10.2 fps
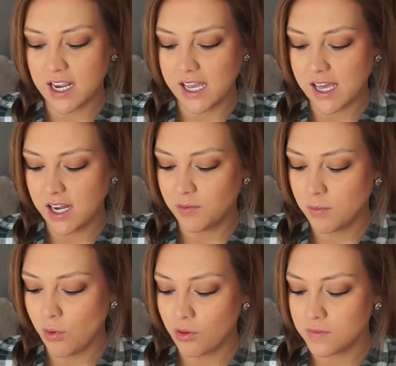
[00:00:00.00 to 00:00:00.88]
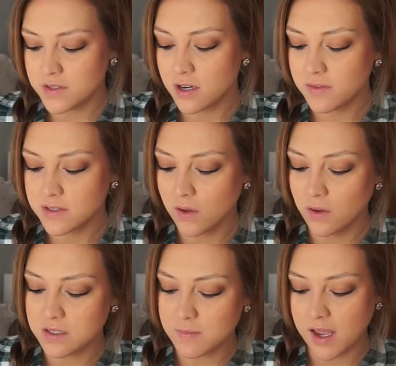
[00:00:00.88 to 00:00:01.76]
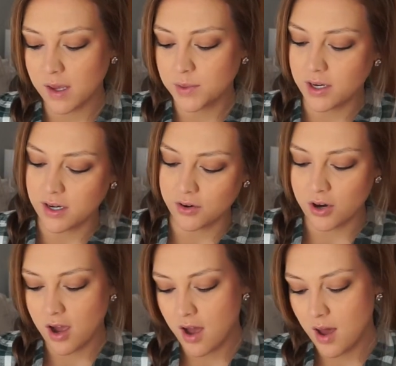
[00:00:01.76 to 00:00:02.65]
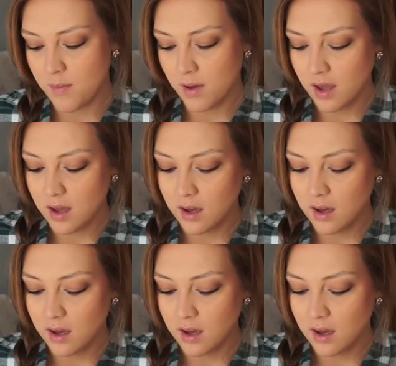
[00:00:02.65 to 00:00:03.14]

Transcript: and it removes surface oils, makeup, dirt, and grime.